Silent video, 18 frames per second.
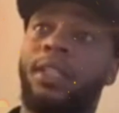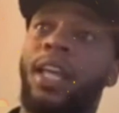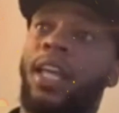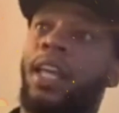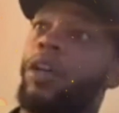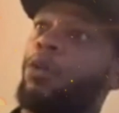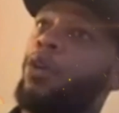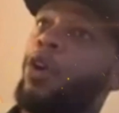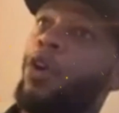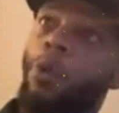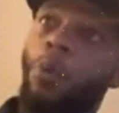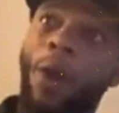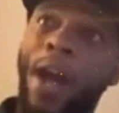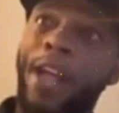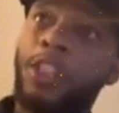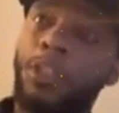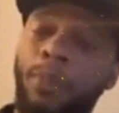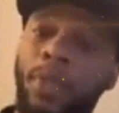her down.
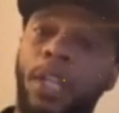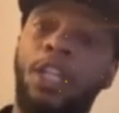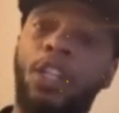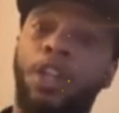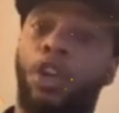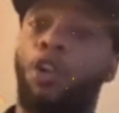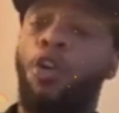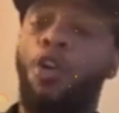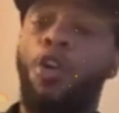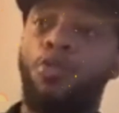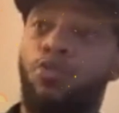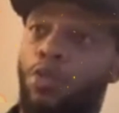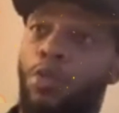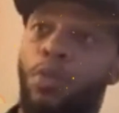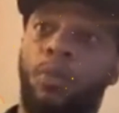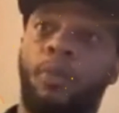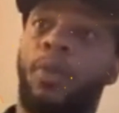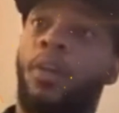Watch me in the
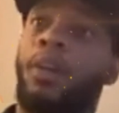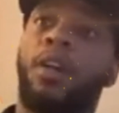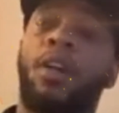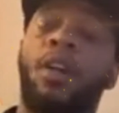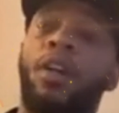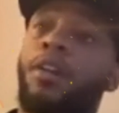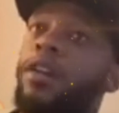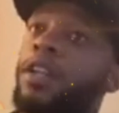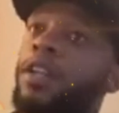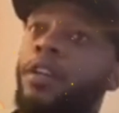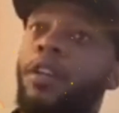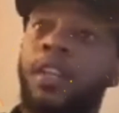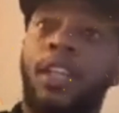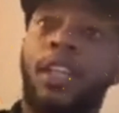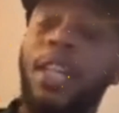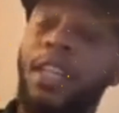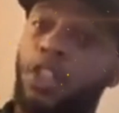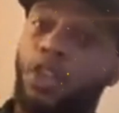courtroom
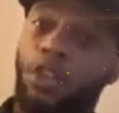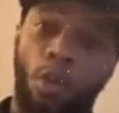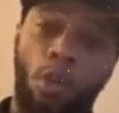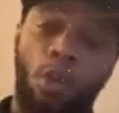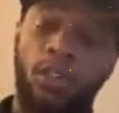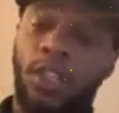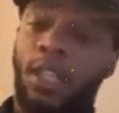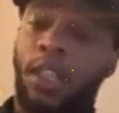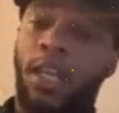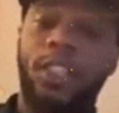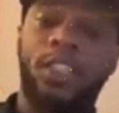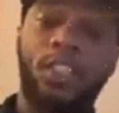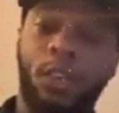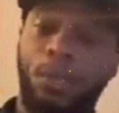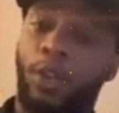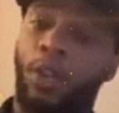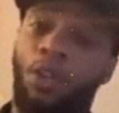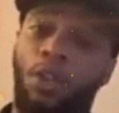getting into
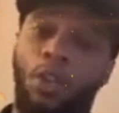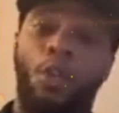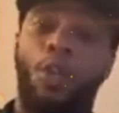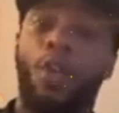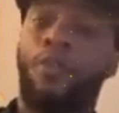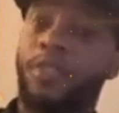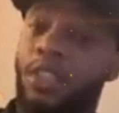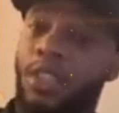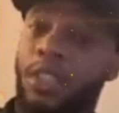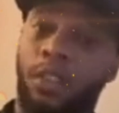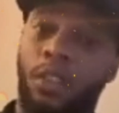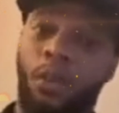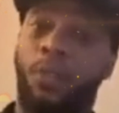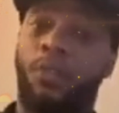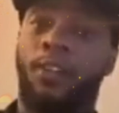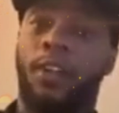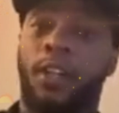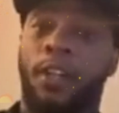altercations with court officers
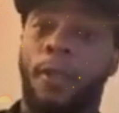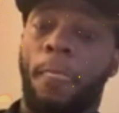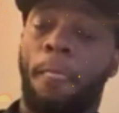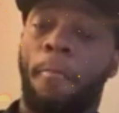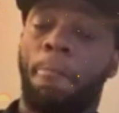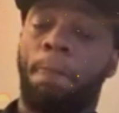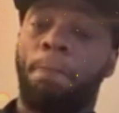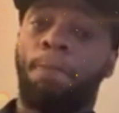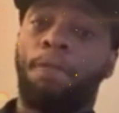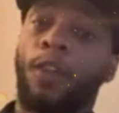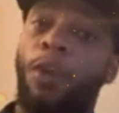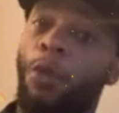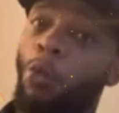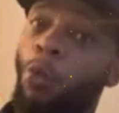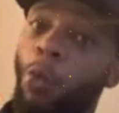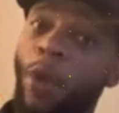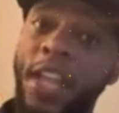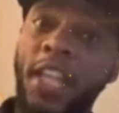over her.
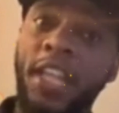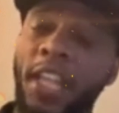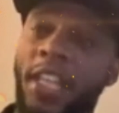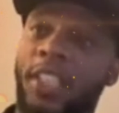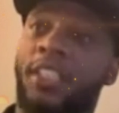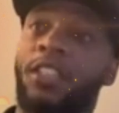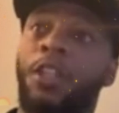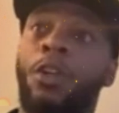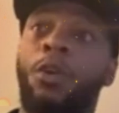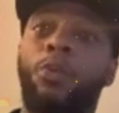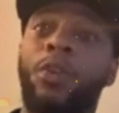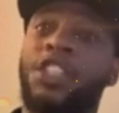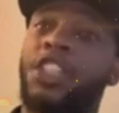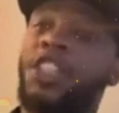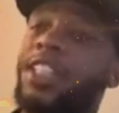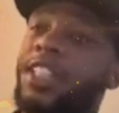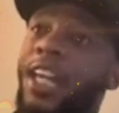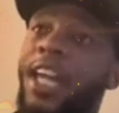Witness
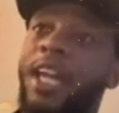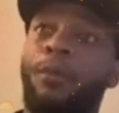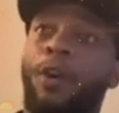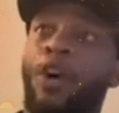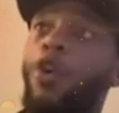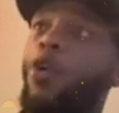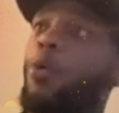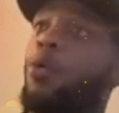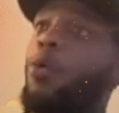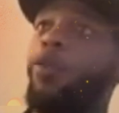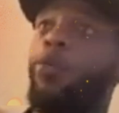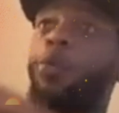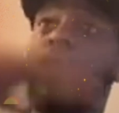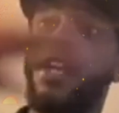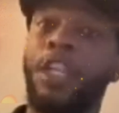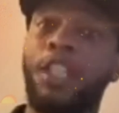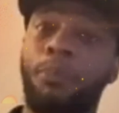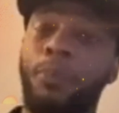when she came home.
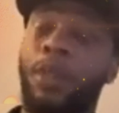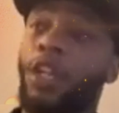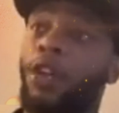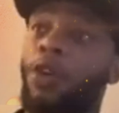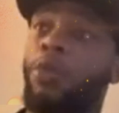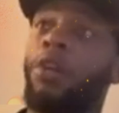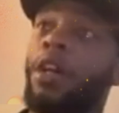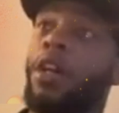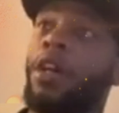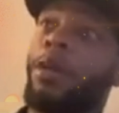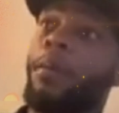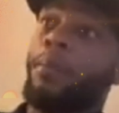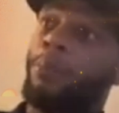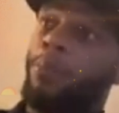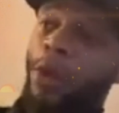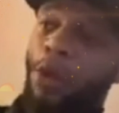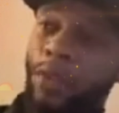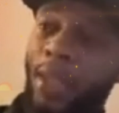Witness me go
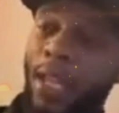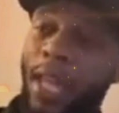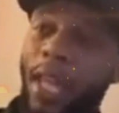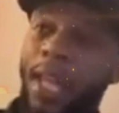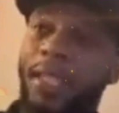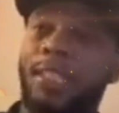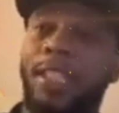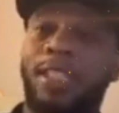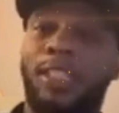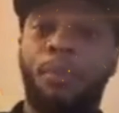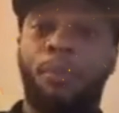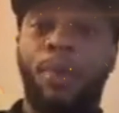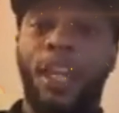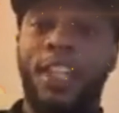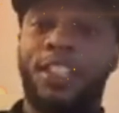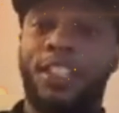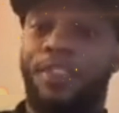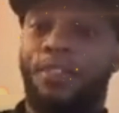build the
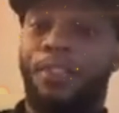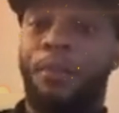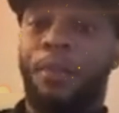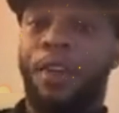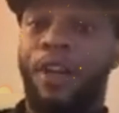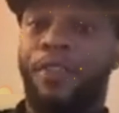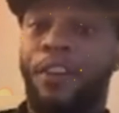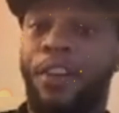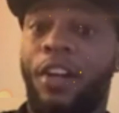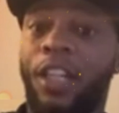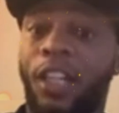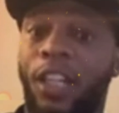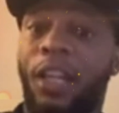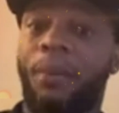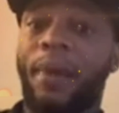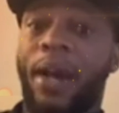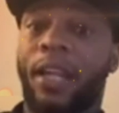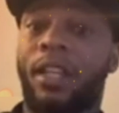anticipation for her to
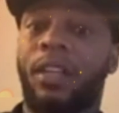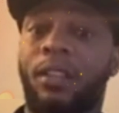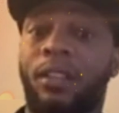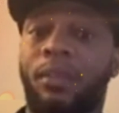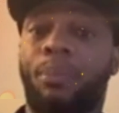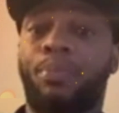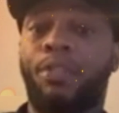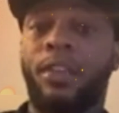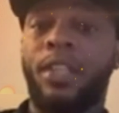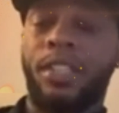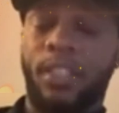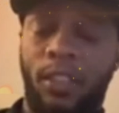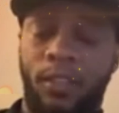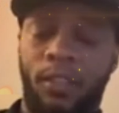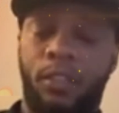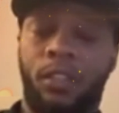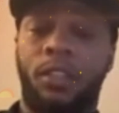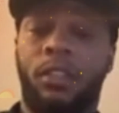come out of
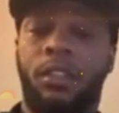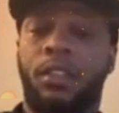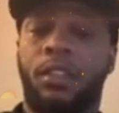prison.